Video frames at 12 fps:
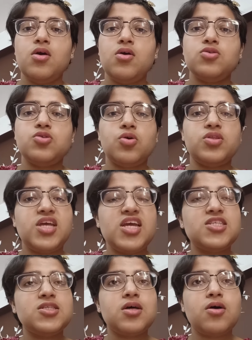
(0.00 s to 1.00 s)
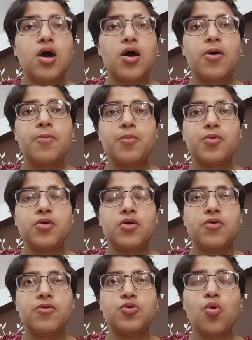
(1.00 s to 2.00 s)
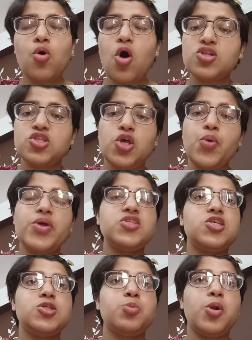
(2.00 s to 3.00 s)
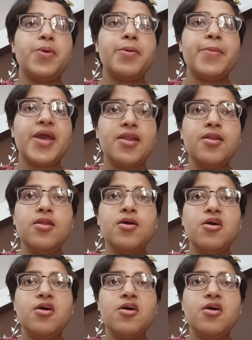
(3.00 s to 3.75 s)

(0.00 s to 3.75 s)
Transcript: So these two consequences would be main,